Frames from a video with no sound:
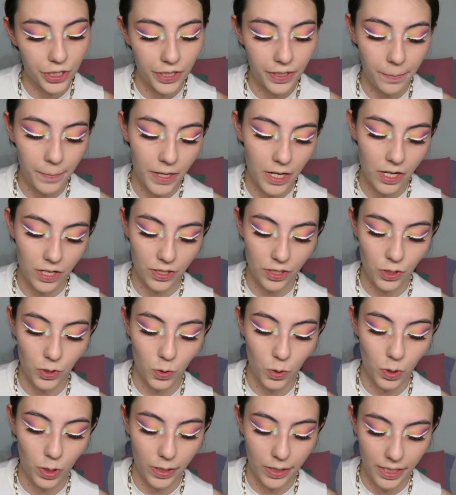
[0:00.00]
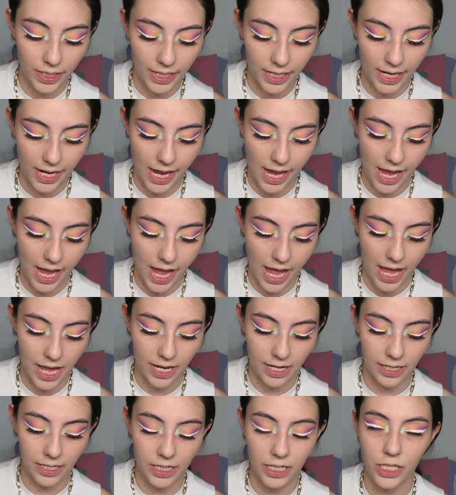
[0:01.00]
cream contour
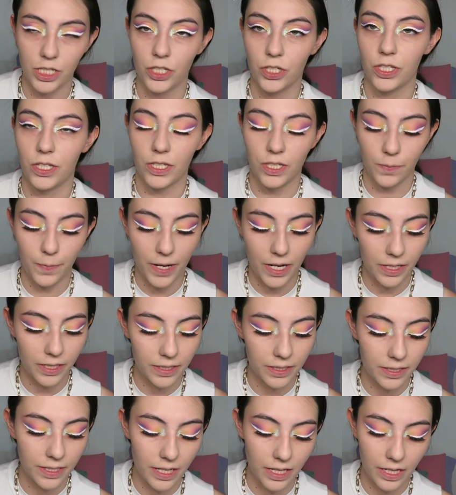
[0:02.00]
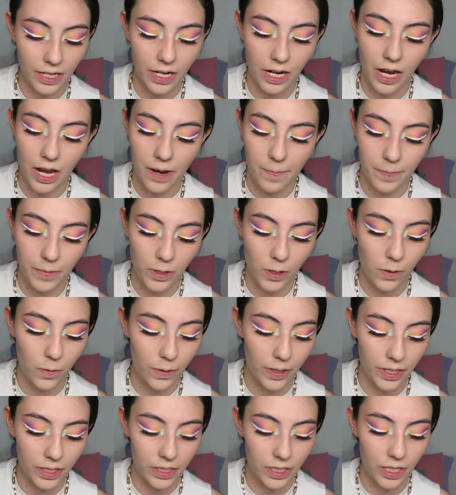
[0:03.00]
and just spot concealer, I'm
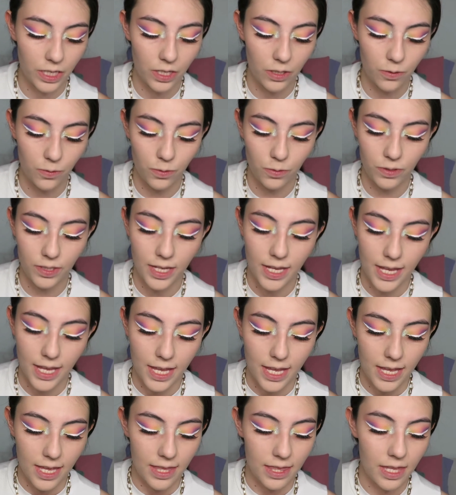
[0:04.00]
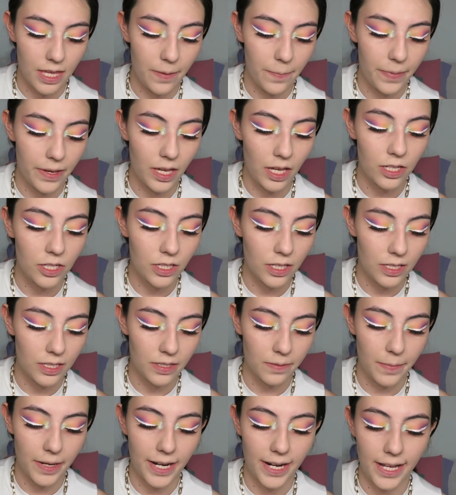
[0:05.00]
going to use the BH
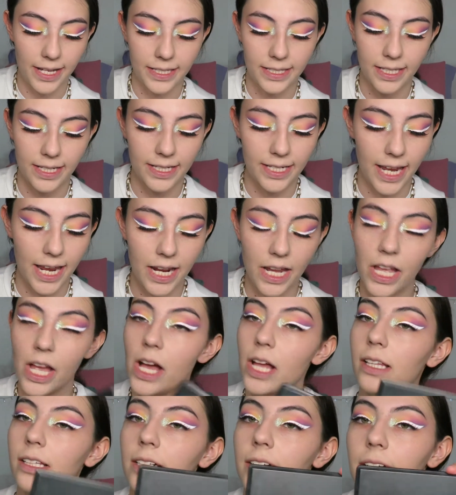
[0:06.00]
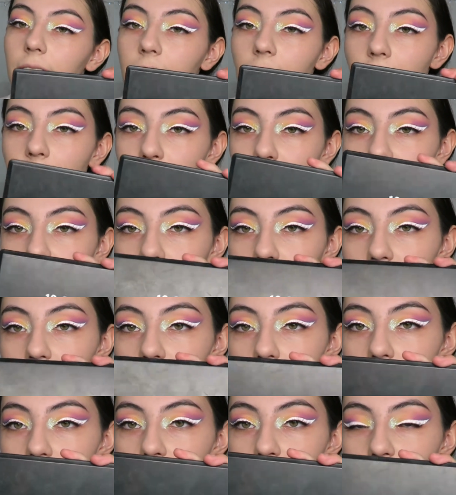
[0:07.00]
Cosmetics Pink Color
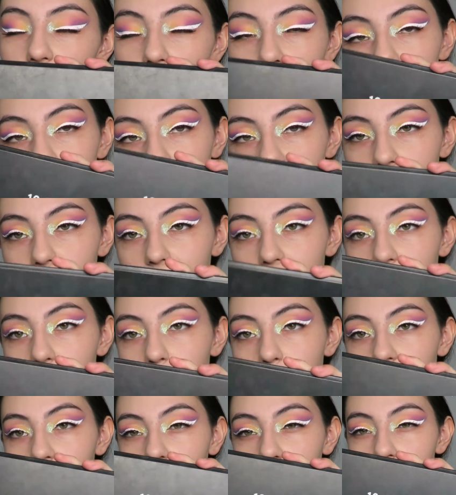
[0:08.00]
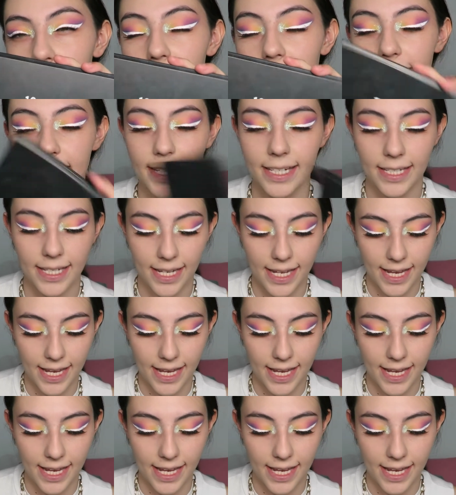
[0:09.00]
Camouflage Concealer Palette.